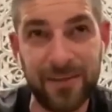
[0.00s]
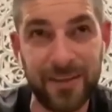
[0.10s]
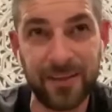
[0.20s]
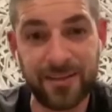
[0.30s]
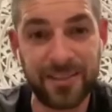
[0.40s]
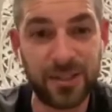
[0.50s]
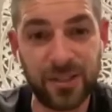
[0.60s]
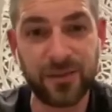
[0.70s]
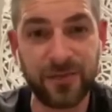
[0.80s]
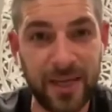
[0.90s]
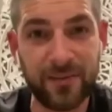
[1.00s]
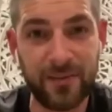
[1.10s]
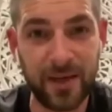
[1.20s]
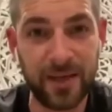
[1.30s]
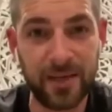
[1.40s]
in their stages of life
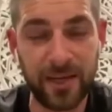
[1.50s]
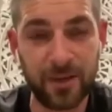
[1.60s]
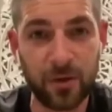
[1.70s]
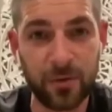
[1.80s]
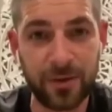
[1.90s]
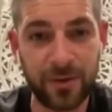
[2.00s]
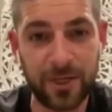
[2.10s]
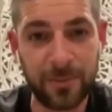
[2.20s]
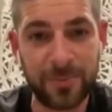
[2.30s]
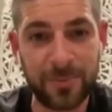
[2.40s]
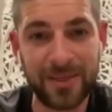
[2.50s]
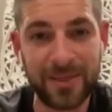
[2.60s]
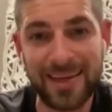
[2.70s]
and growth in their company, that